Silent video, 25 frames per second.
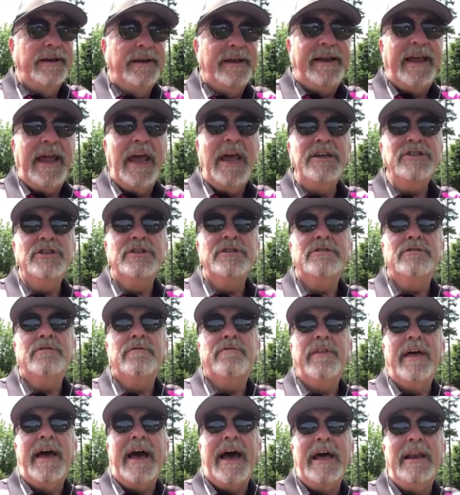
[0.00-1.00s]
indications
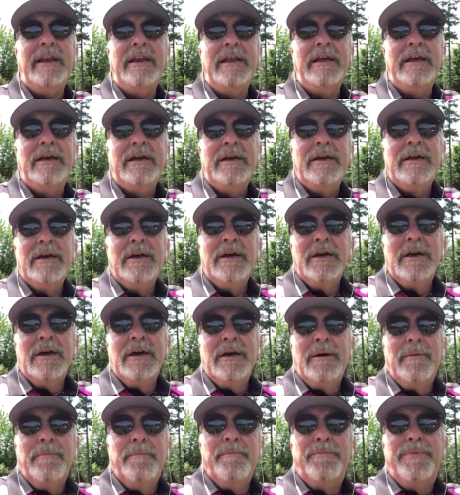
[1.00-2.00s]
of that.
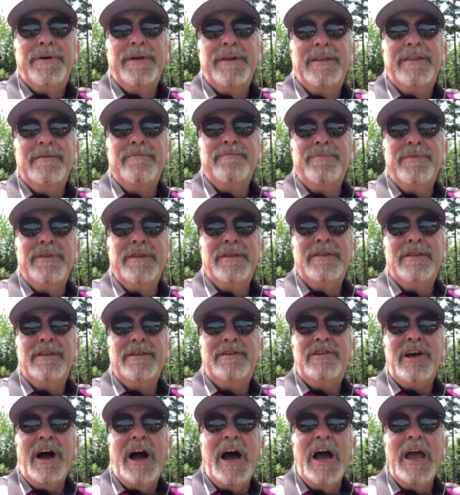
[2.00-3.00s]
But
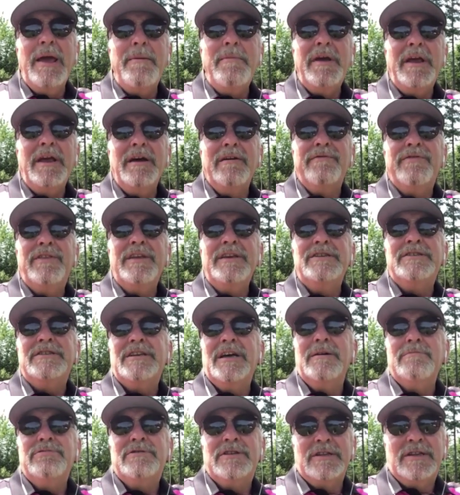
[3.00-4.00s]
the timing of these
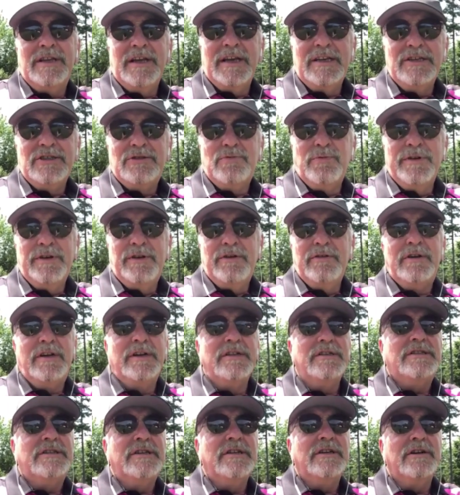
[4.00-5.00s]
types of things, when you
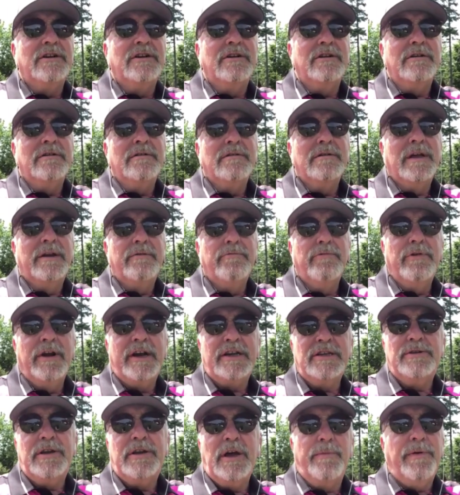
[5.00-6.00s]
consider, and
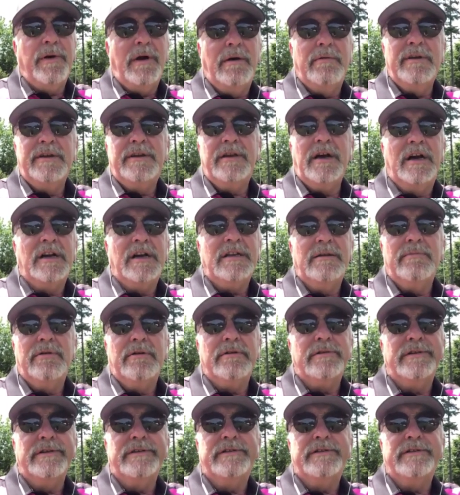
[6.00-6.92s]
Rick's probably talked